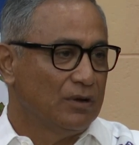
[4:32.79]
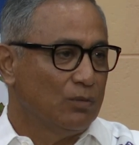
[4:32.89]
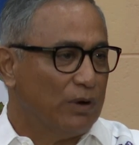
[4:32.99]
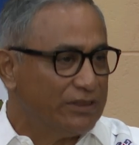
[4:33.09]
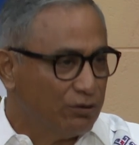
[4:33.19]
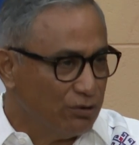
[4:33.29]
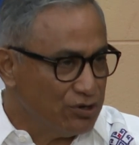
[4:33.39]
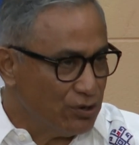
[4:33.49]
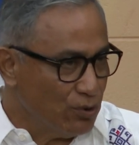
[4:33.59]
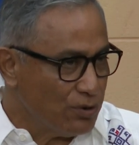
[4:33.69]
what the
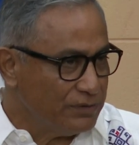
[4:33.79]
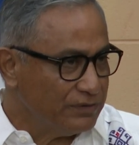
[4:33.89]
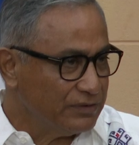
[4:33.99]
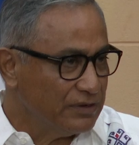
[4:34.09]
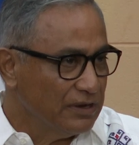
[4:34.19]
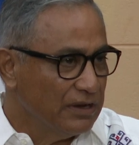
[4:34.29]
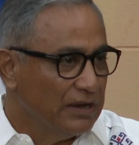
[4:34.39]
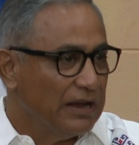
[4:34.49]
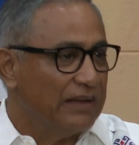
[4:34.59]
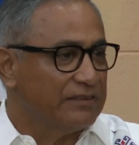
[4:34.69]
country owes
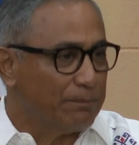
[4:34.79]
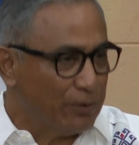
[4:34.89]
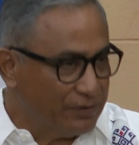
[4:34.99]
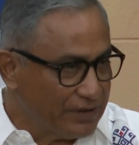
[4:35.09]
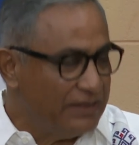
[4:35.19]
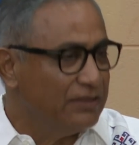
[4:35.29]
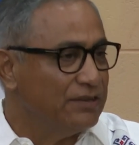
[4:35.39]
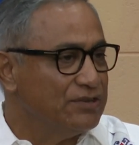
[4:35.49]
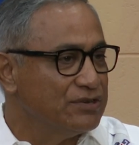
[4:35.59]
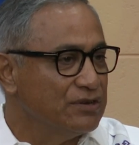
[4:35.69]
as a
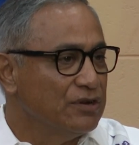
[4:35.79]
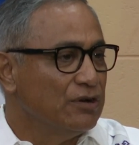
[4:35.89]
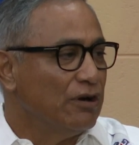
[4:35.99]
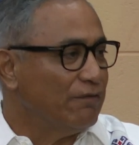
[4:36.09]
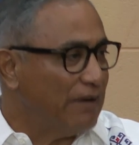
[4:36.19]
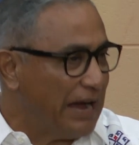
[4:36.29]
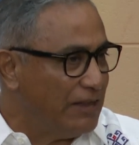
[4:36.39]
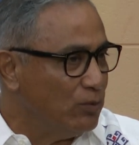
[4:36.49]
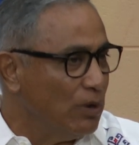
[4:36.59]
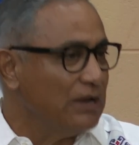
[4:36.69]
percentage of
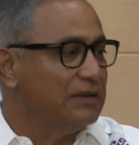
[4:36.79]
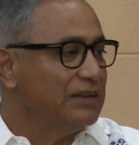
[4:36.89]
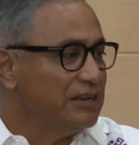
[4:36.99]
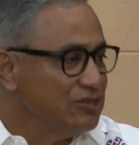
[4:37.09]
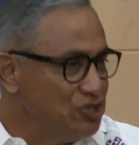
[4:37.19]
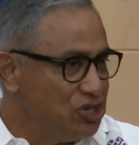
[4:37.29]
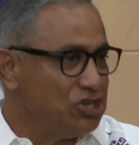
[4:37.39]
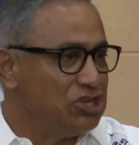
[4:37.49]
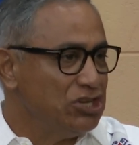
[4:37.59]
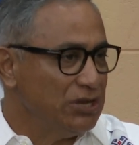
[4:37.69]
annual
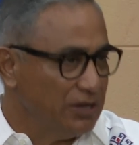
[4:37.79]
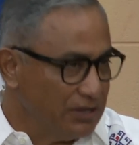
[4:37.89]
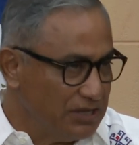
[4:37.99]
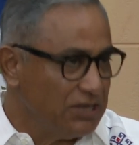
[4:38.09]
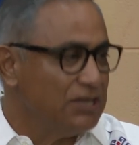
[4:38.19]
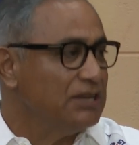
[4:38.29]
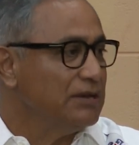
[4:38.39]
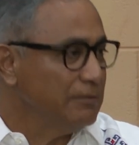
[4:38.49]
GDP.